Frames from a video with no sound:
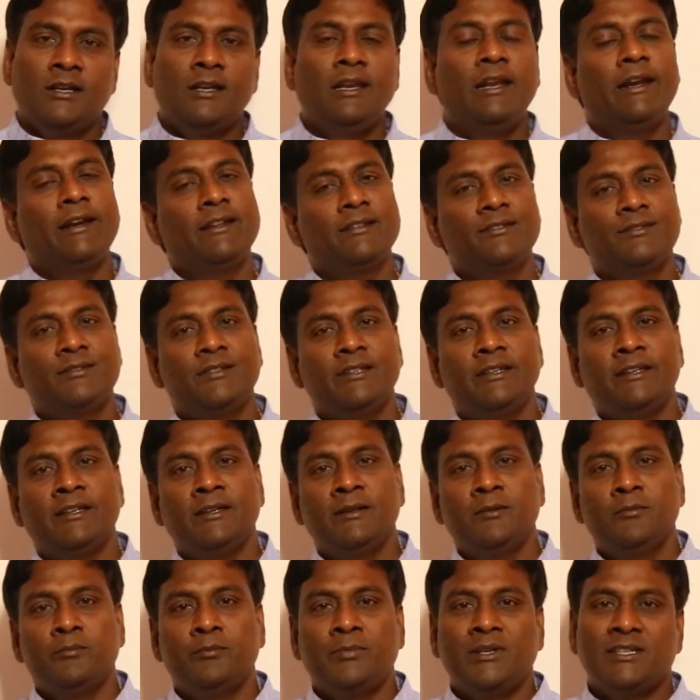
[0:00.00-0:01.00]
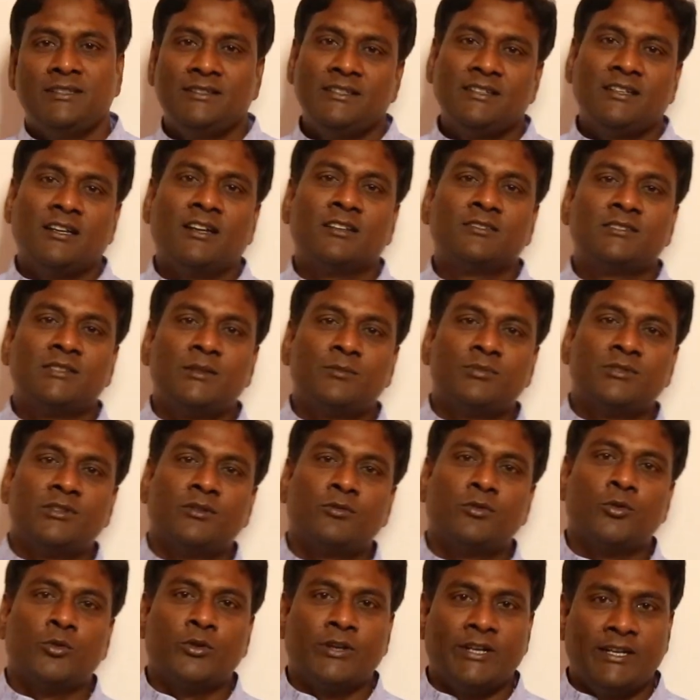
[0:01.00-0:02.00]
Let us see basic concepts
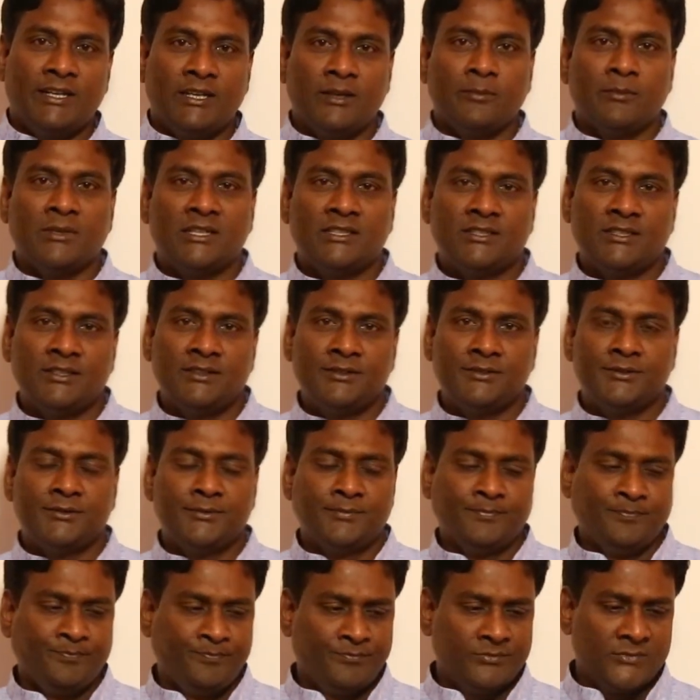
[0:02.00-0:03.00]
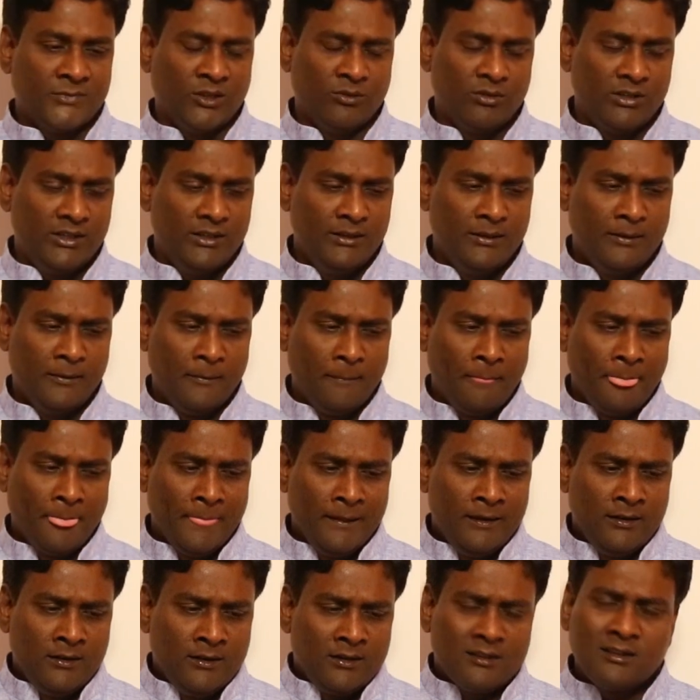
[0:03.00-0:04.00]
of rotating machines. Okay,
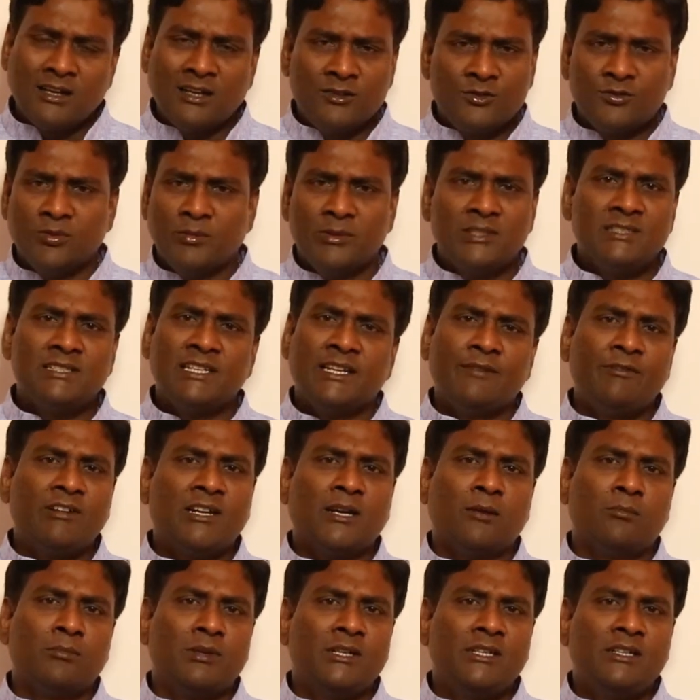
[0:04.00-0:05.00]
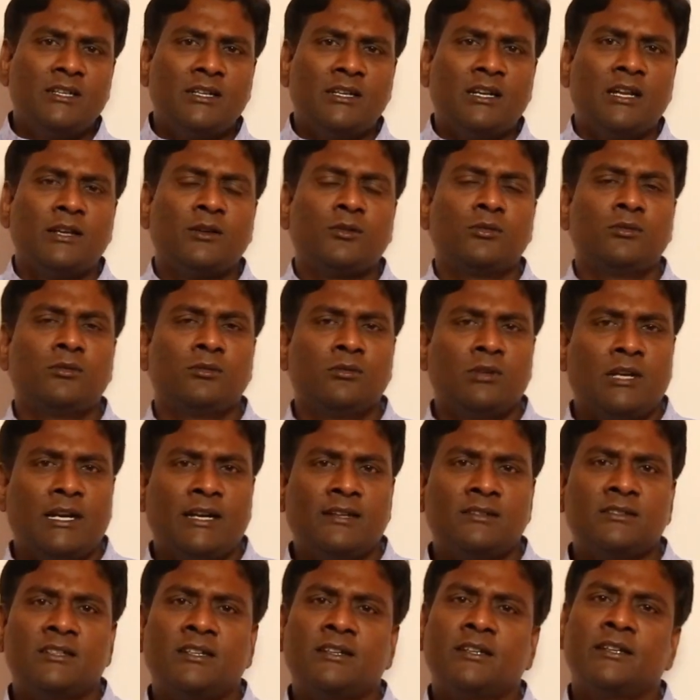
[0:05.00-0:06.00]
transformer is anyway completed. Like you know,
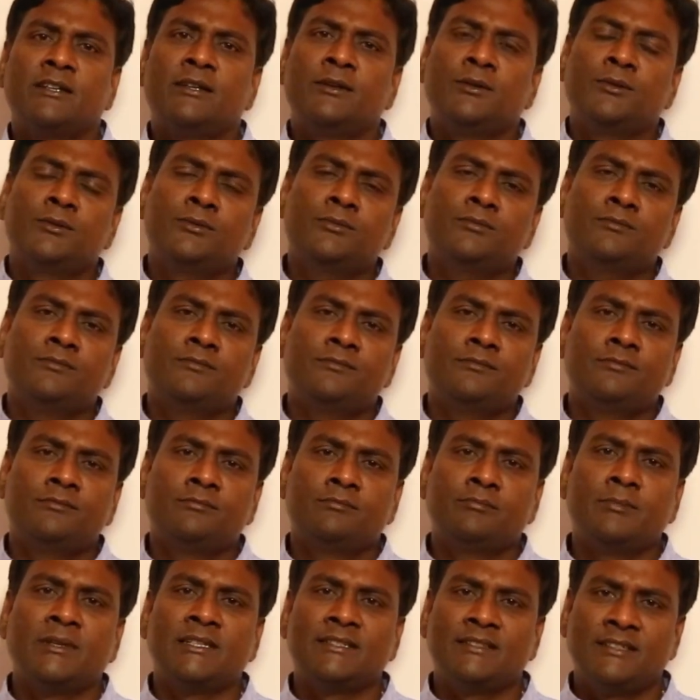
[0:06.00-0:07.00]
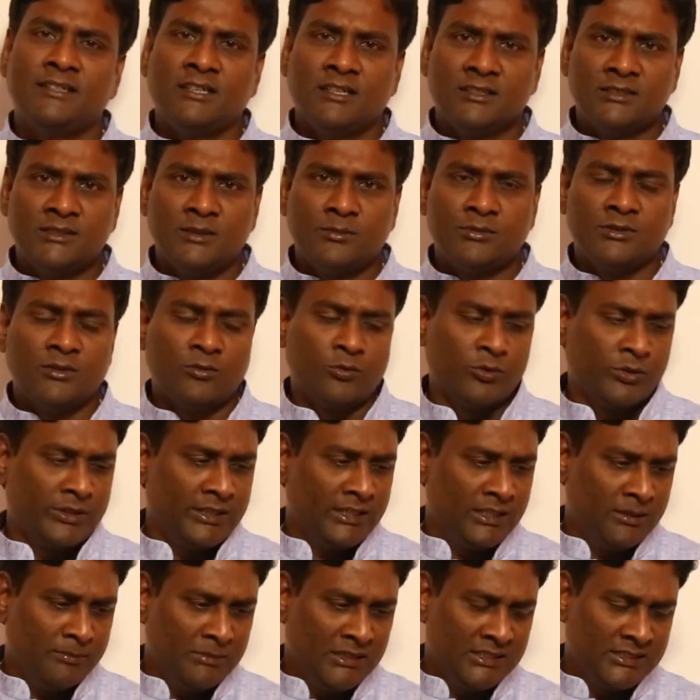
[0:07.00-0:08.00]
let us enter into basic concepts of
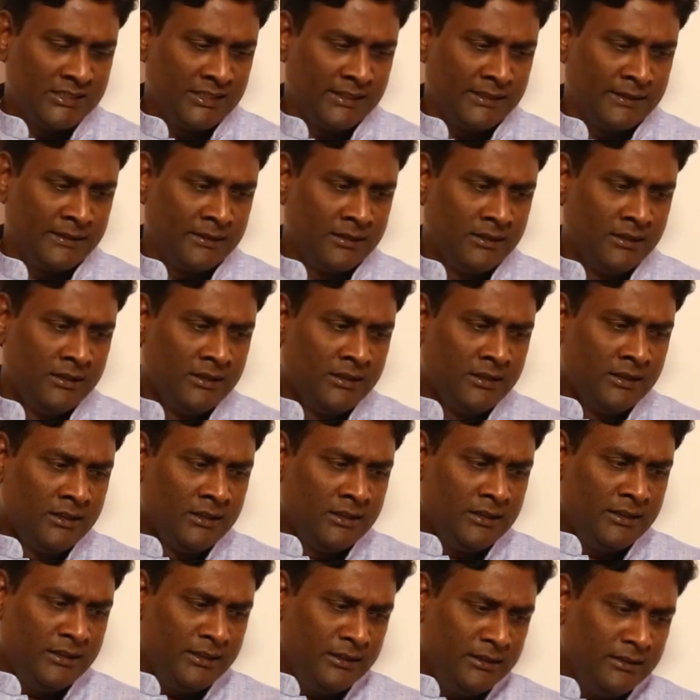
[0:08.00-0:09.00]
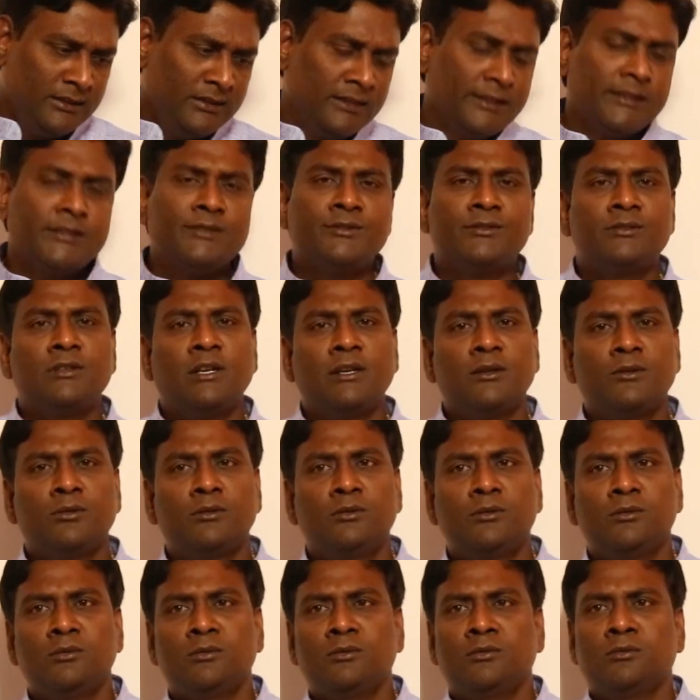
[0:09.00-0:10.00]
rotating machine. In this, like you
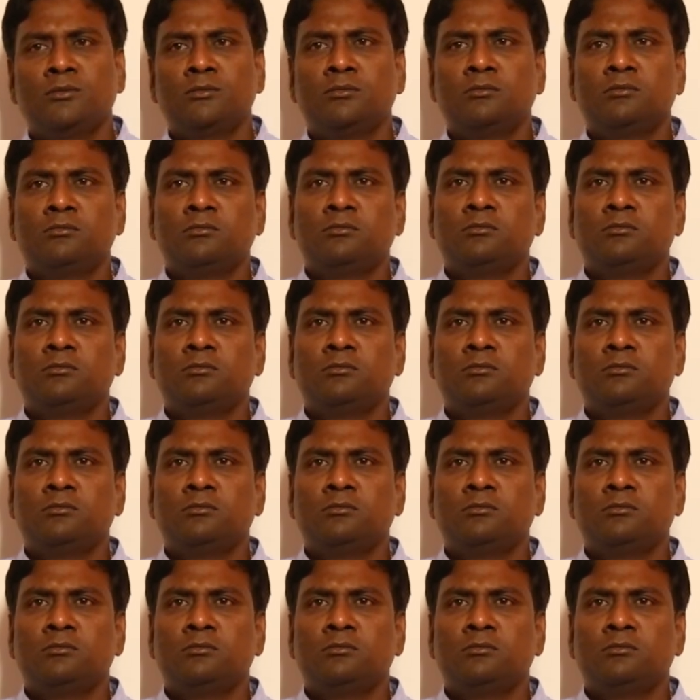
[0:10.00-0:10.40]
know,